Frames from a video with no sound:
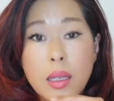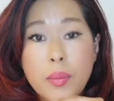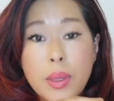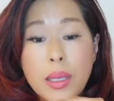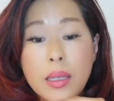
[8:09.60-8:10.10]

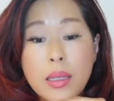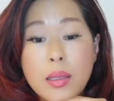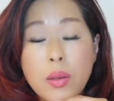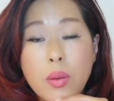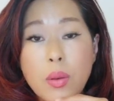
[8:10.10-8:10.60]

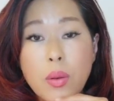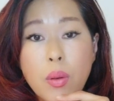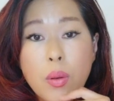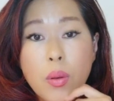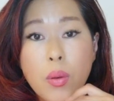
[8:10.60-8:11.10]
Because
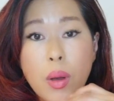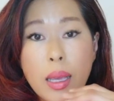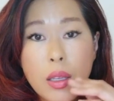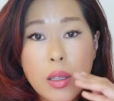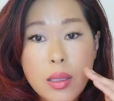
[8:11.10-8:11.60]

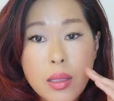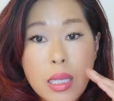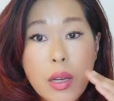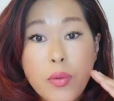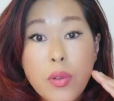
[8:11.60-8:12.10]

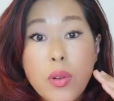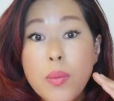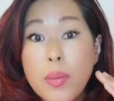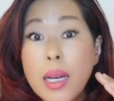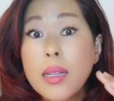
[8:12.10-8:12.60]
several
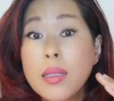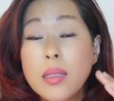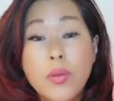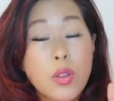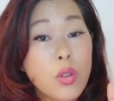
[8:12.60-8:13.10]
months
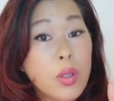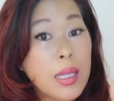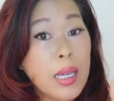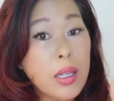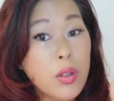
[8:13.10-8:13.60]
of
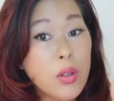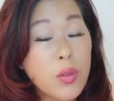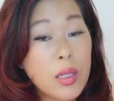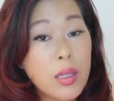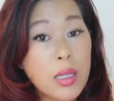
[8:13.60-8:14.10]
looking at new
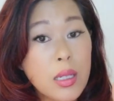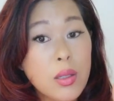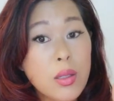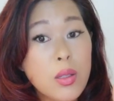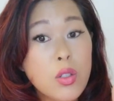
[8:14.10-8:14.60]

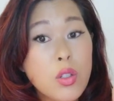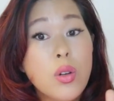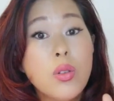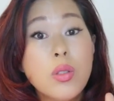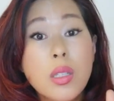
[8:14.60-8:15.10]
vistas
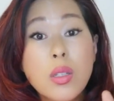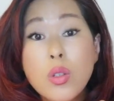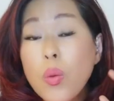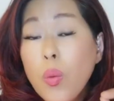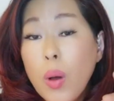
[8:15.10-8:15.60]
turns
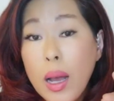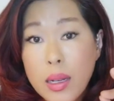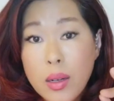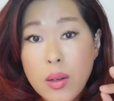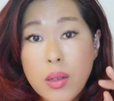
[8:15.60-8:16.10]
into what?
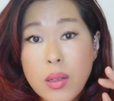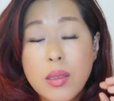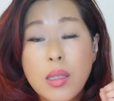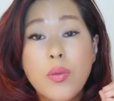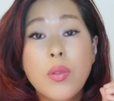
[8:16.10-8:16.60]

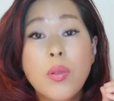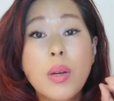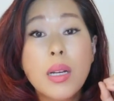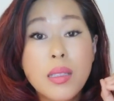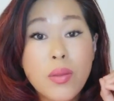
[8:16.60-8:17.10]
Several
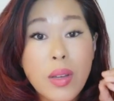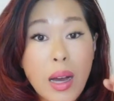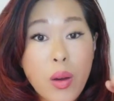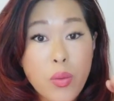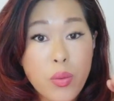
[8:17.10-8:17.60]
months of
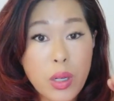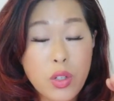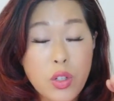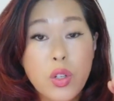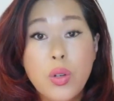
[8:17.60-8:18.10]

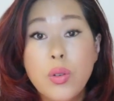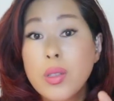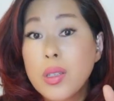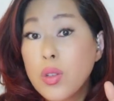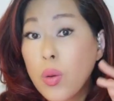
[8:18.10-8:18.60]
outreach
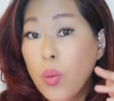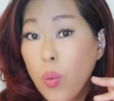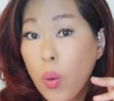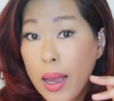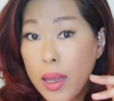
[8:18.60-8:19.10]
turns into
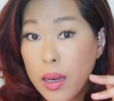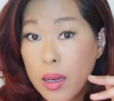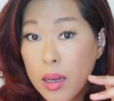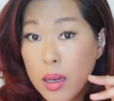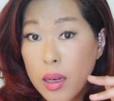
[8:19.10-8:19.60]
what?
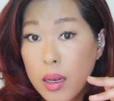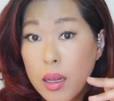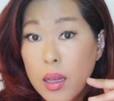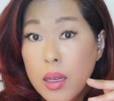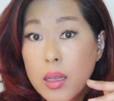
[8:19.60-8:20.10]

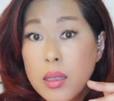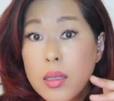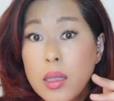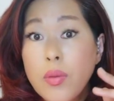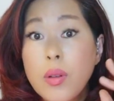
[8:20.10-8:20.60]

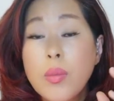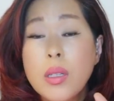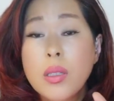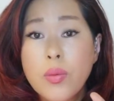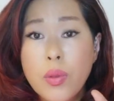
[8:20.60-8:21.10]
Several
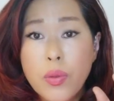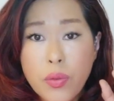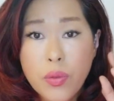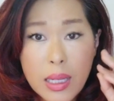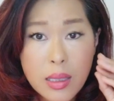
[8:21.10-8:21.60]
months of
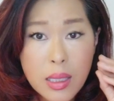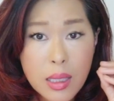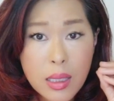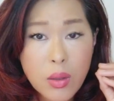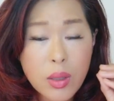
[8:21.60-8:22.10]
reflecting
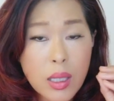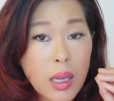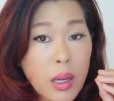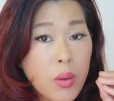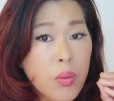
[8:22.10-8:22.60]
and looking
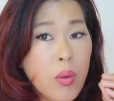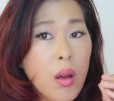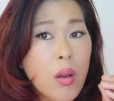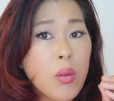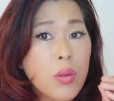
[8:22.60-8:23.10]
at
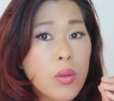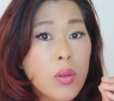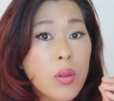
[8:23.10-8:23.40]
growth.